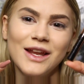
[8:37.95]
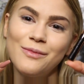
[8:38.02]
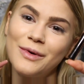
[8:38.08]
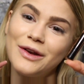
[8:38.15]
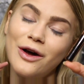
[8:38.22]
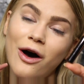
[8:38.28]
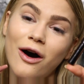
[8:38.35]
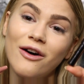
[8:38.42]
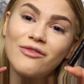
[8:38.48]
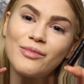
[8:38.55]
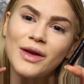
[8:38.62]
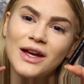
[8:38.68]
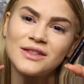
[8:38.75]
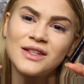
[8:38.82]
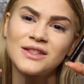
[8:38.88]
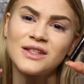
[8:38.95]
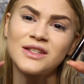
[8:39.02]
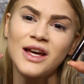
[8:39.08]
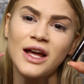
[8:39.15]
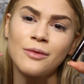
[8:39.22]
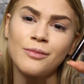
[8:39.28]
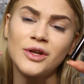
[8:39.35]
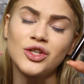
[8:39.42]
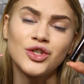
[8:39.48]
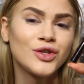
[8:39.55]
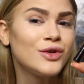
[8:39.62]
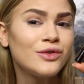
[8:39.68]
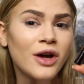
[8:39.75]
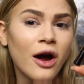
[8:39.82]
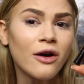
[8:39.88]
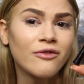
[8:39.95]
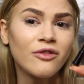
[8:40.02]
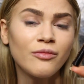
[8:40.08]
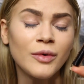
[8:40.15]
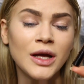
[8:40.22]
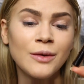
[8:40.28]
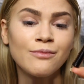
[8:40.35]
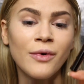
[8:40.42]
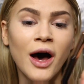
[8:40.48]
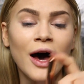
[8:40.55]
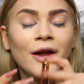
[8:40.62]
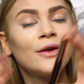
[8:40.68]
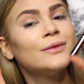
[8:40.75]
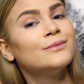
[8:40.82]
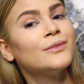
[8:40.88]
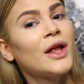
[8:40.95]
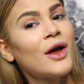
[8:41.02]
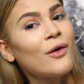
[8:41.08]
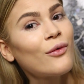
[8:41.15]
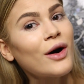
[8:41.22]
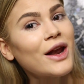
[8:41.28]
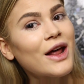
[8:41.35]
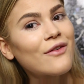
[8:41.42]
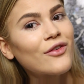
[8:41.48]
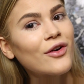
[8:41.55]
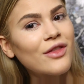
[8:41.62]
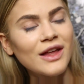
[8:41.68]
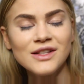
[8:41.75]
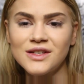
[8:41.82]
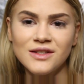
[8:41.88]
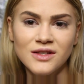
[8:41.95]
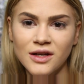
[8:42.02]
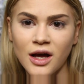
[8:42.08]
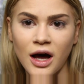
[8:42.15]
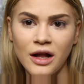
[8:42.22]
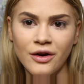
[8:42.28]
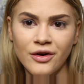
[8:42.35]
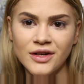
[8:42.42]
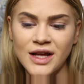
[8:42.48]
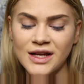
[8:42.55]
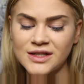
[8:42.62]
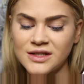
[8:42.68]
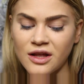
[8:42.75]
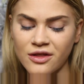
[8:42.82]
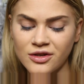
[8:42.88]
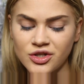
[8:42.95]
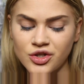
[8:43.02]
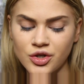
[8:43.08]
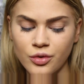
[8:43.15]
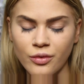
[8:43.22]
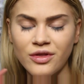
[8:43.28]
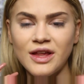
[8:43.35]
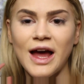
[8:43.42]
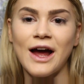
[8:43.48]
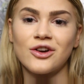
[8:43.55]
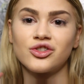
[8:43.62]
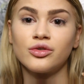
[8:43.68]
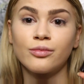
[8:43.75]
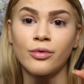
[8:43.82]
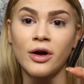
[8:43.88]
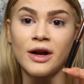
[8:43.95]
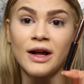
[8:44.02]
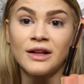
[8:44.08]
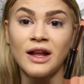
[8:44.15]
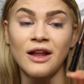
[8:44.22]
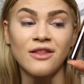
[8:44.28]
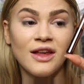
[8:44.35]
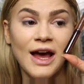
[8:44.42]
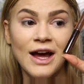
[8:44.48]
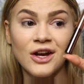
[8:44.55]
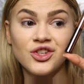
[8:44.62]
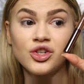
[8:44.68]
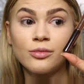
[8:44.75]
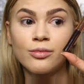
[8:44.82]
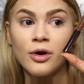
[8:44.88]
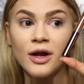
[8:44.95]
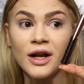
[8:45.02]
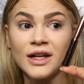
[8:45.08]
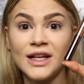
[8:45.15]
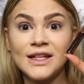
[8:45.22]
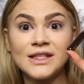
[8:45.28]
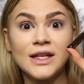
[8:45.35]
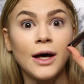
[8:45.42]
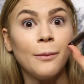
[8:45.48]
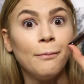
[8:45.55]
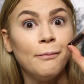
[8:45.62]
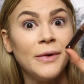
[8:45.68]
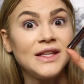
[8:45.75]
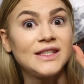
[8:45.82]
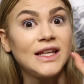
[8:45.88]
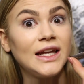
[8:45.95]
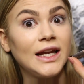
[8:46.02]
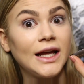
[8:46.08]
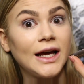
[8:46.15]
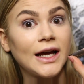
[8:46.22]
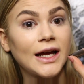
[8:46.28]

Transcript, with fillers: tiny bit off because it's a tiny bit too dark for me, but whatever, that's just the color. It has nothing to do with the actual product and the actual product is amazing.